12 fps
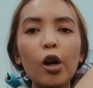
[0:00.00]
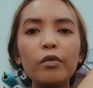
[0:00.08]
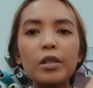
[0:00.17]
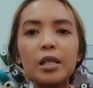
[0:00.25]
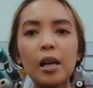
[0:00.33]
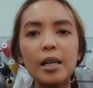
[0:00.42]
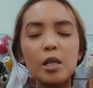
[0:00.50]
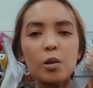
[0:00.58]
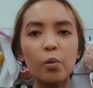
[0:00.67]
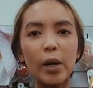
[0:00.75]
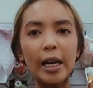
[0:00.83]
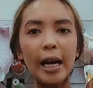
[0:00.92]
oversized
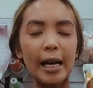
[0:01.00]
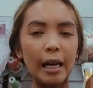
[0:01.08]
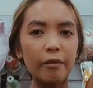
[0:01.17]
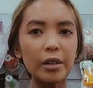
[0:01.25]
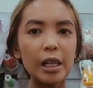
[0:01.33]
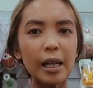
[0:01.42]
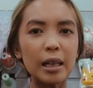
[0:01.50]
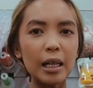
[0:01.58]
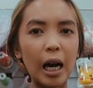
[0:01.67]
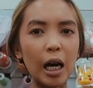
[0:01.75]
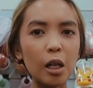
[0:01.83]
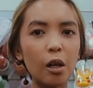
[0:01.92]
sweater and I really like the
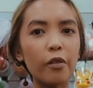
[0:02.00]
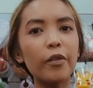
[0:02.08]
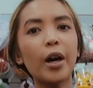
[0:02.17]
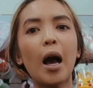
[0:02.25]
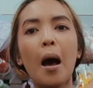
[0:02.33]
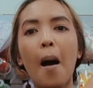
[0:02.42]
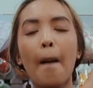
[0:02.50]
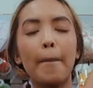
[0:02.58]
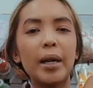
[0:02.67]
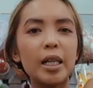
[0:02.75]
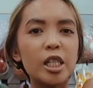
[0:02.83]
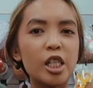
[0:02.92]
color of it,
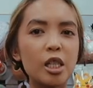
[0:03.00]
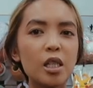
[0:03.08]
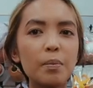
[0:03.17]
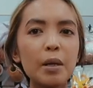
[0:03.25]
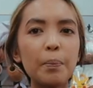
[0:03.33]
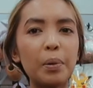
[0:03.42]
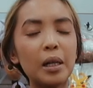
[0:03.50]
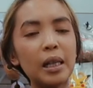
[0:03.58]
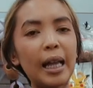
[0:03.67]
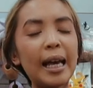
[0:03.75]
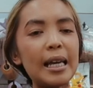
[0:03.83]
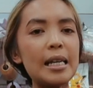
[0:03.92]
but it's just a bit
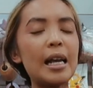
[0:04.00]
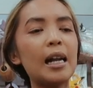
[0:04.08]
plain.